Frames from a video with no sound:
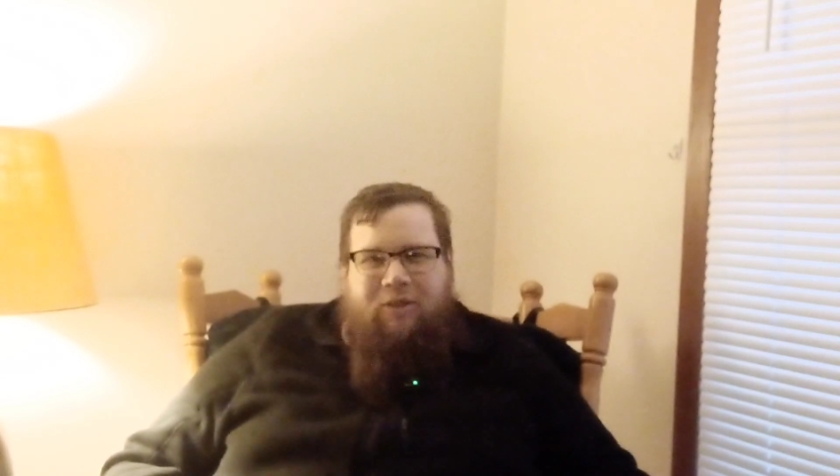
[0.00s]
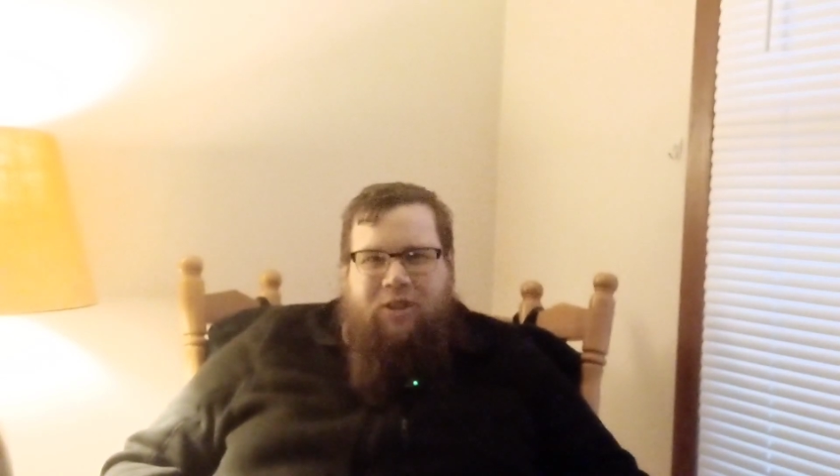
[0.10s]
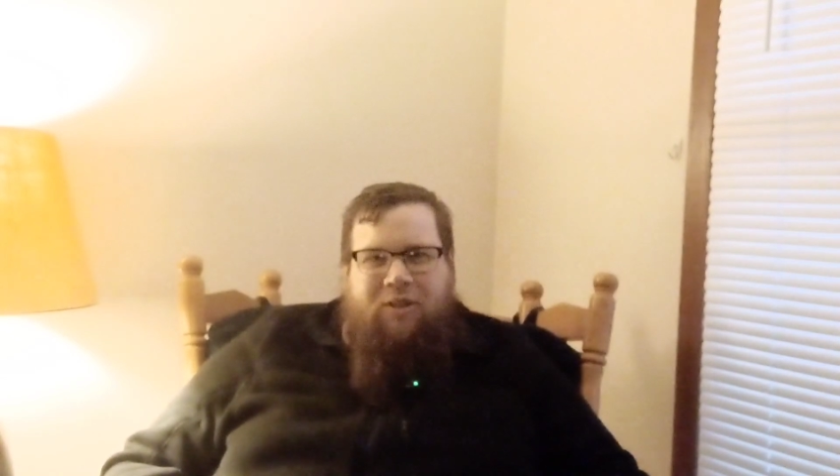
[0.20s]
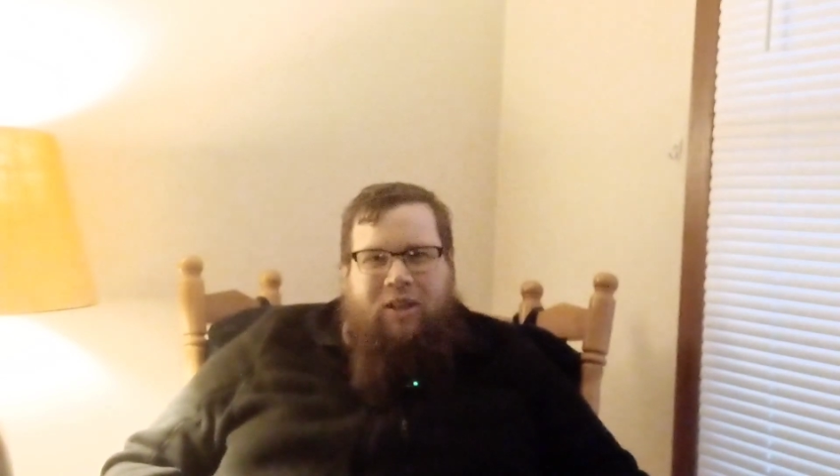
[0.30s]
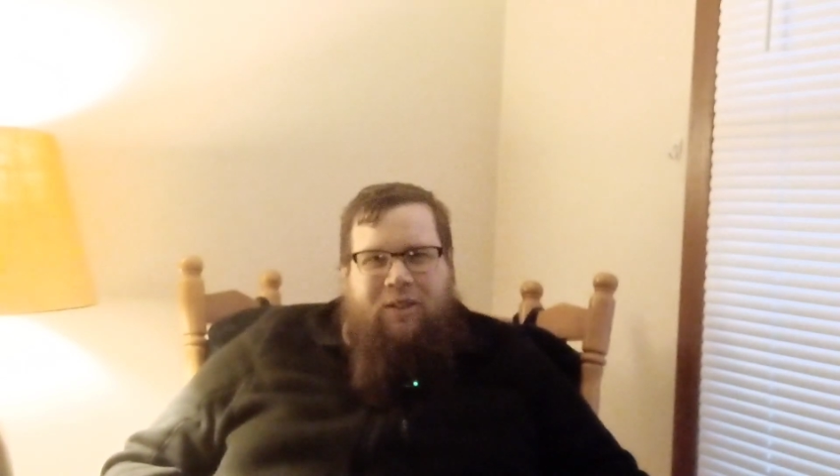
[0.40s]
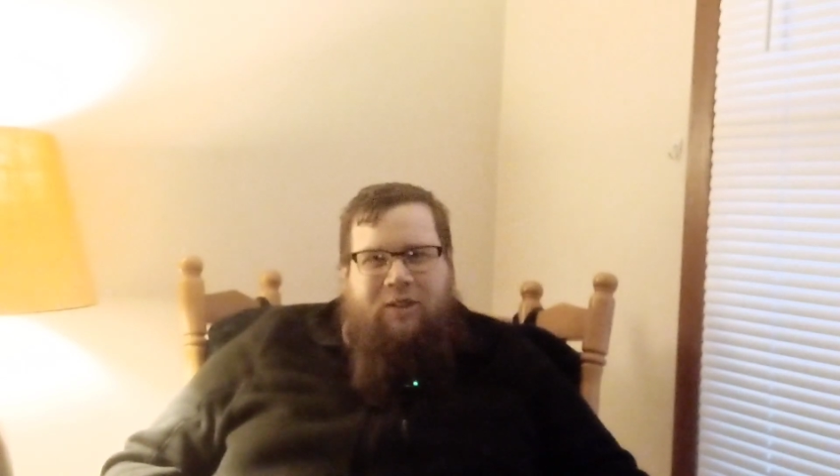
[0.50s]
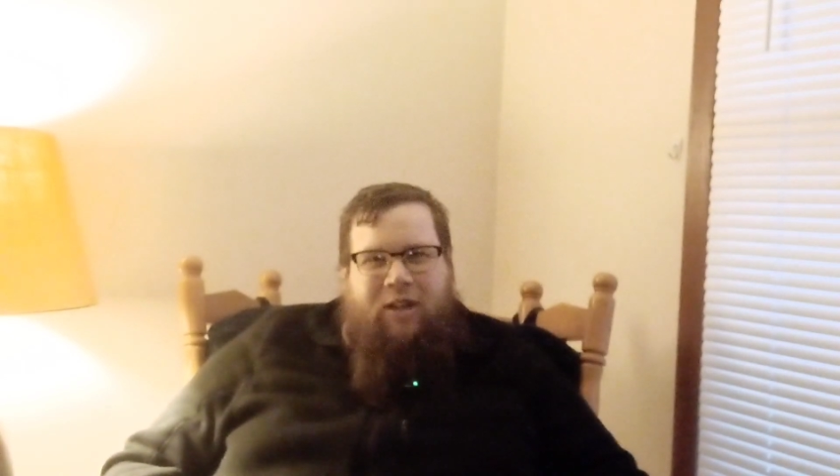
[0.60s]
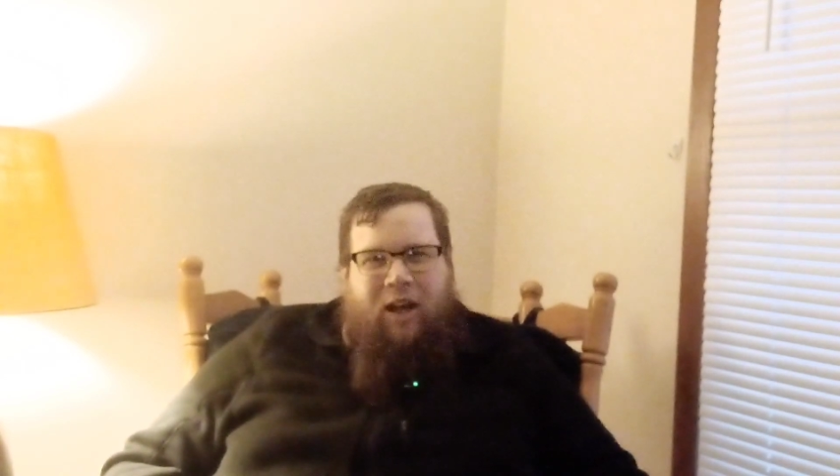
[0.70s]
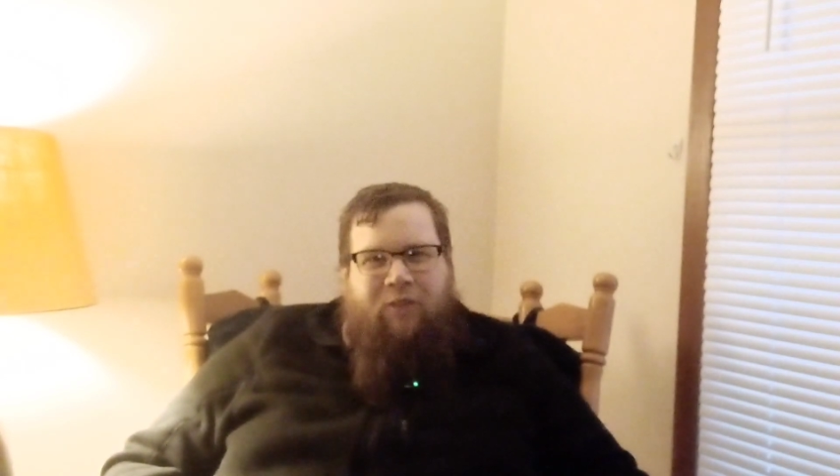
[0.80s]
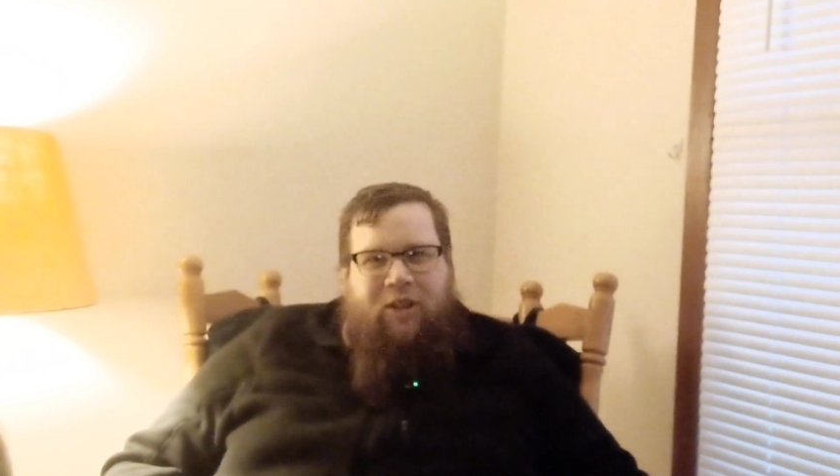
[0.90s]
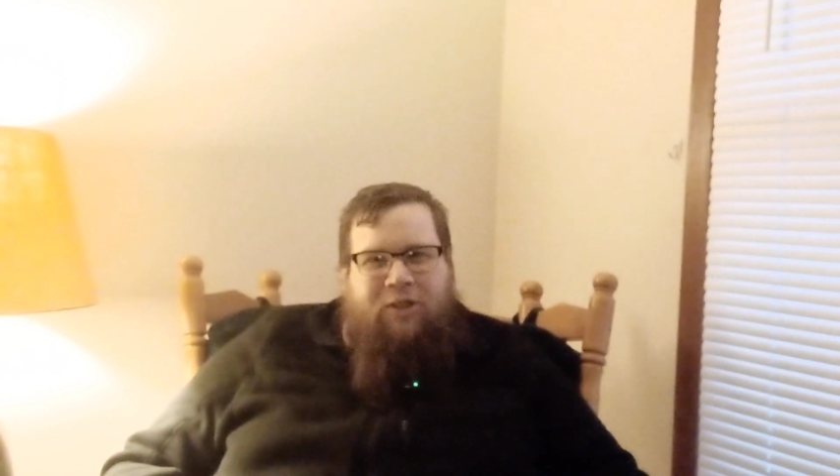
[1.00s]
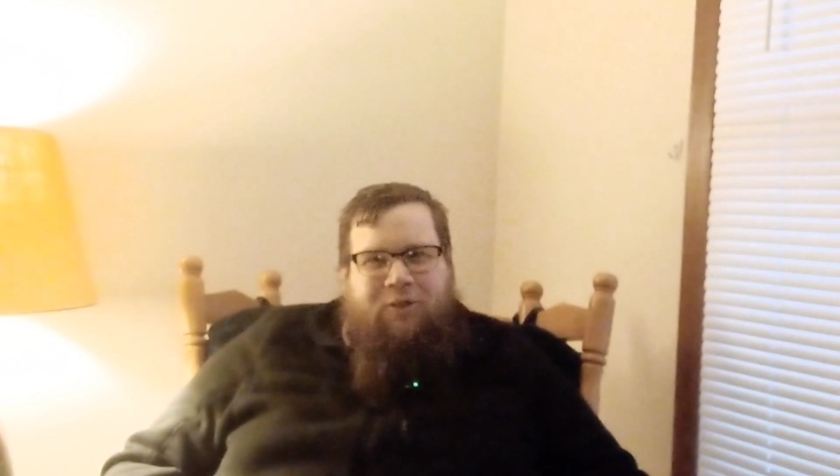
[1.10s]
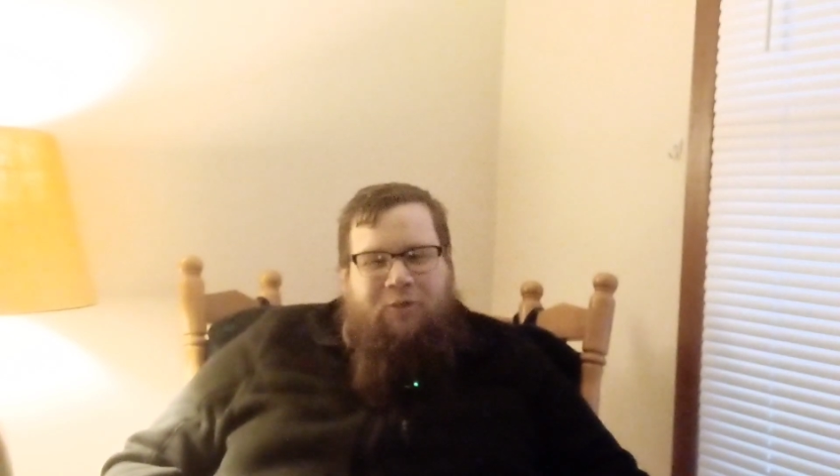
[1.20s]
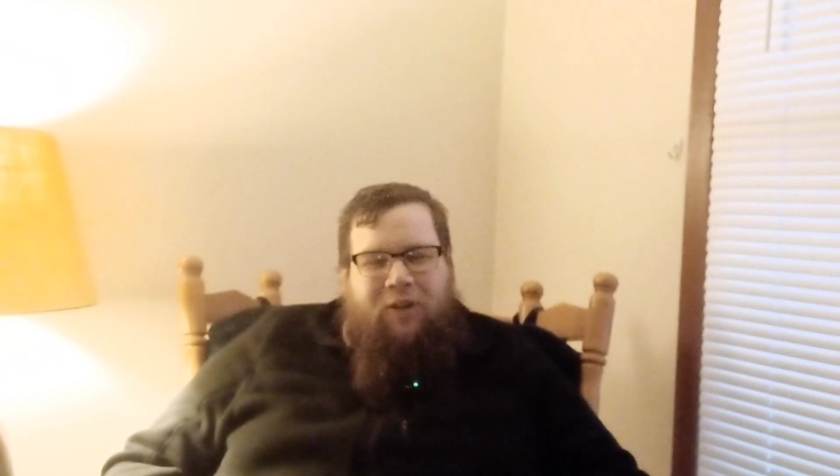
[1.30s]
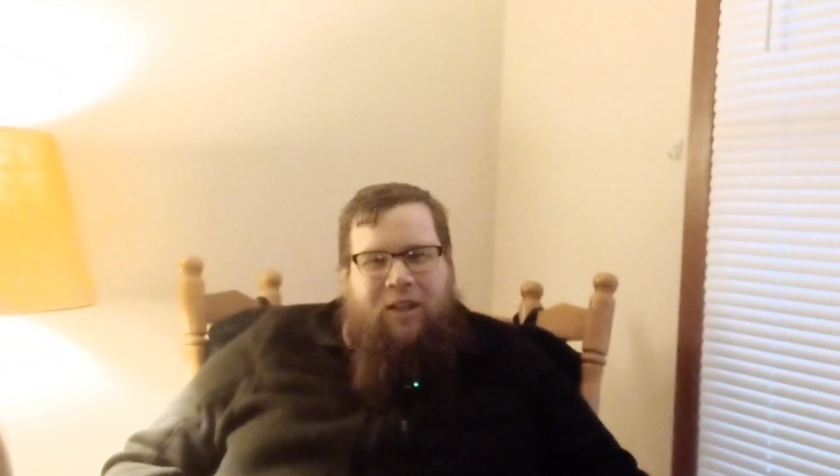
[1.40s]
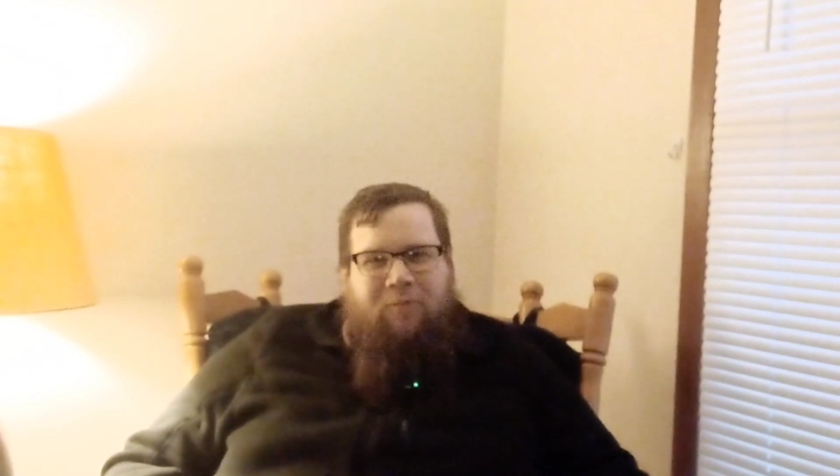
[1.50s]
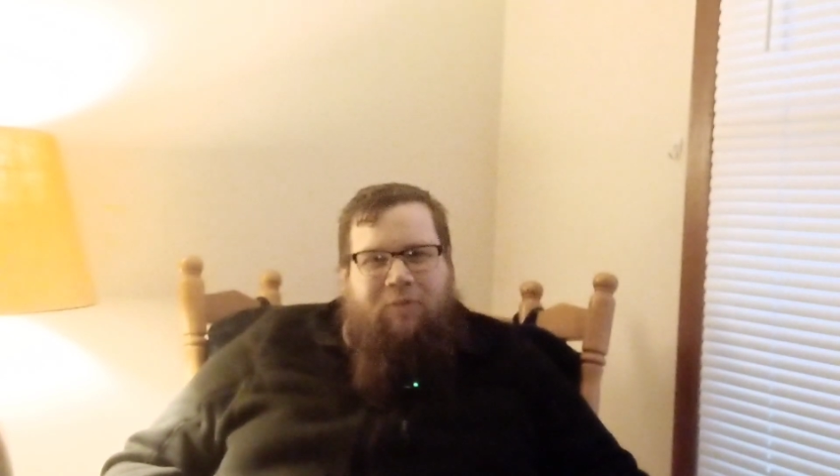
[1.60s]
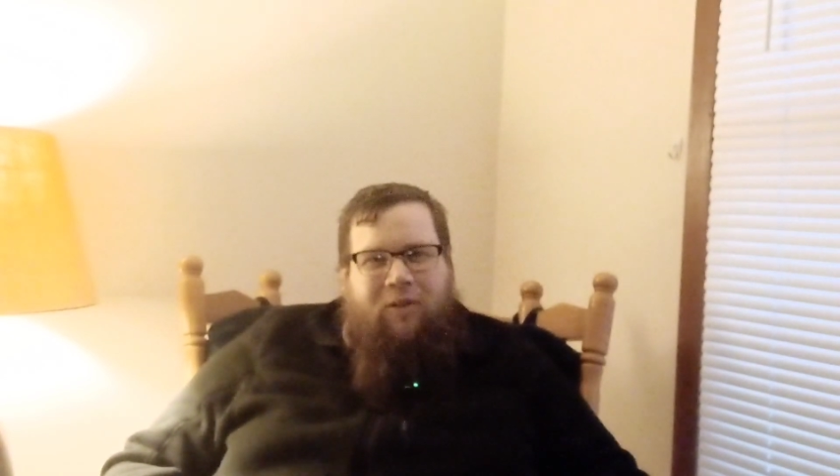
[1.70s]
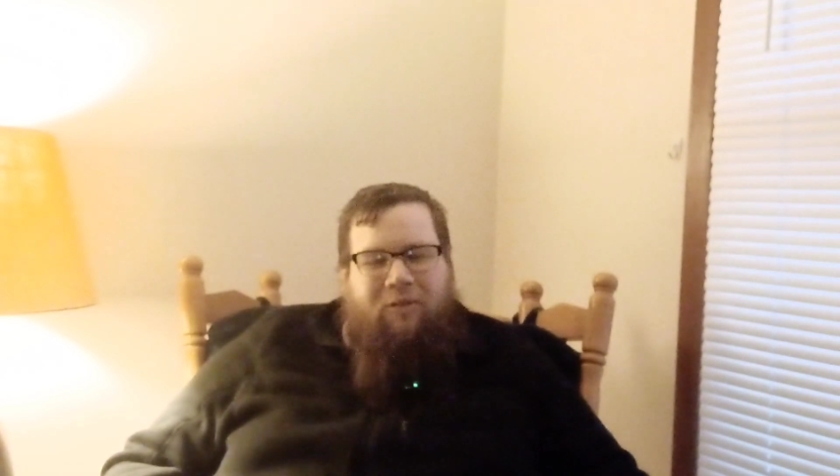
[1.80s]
Just his is kind of Easter themed.